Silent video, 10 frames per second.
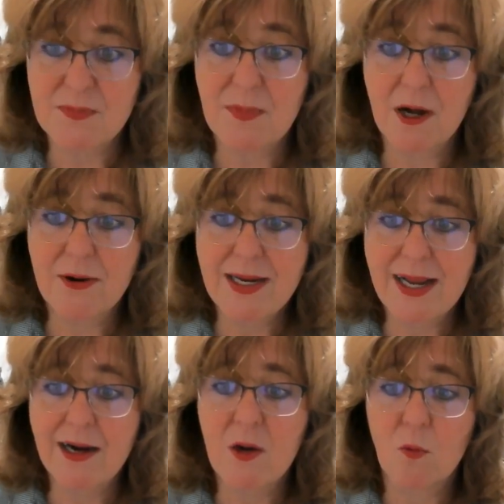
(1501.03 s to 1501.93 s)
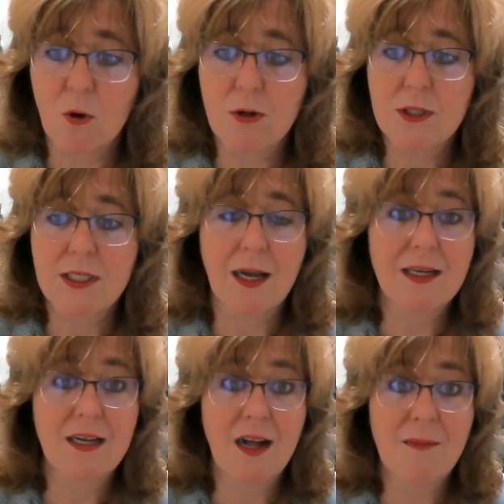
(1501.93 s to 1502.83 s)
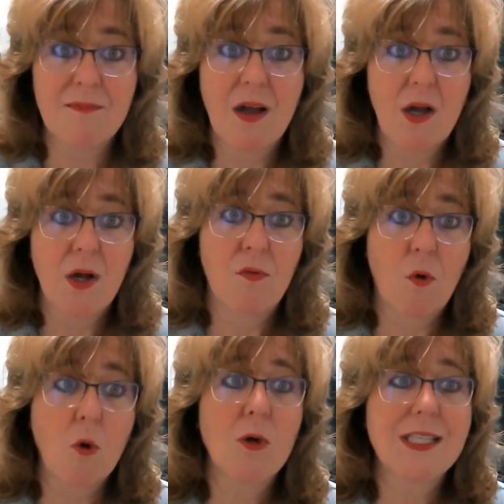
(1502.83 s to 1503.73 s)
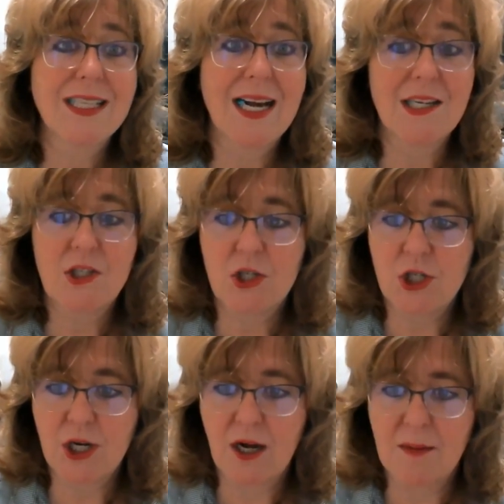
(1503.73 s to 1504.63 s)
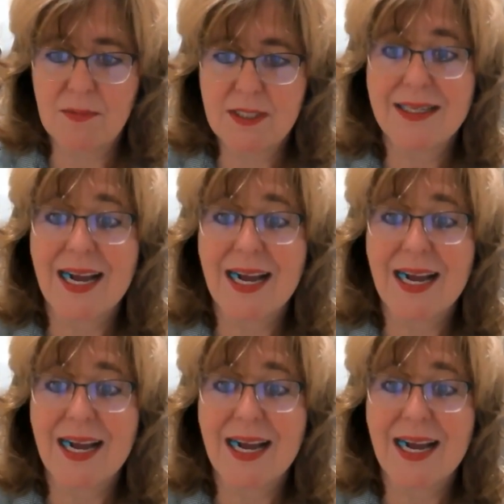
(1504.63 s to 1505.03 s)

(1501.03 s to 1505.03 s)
MontereyCountyWorks.com/jobs.